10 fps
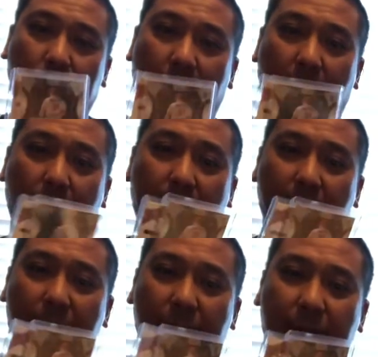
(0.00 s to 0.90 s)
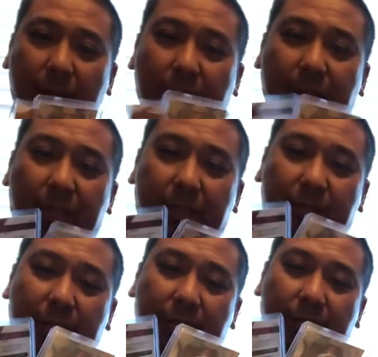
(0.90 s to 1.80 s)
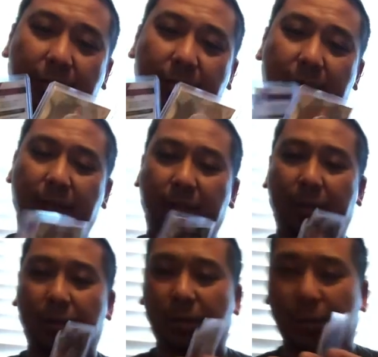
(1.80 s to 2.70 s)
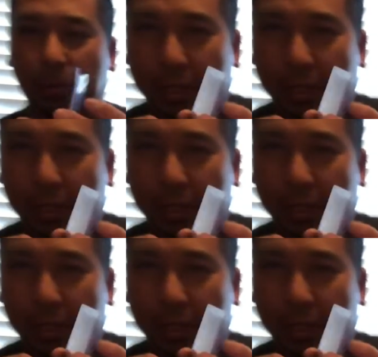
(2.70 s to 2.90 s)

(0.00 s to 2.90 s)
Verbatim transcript: There we go, nice. We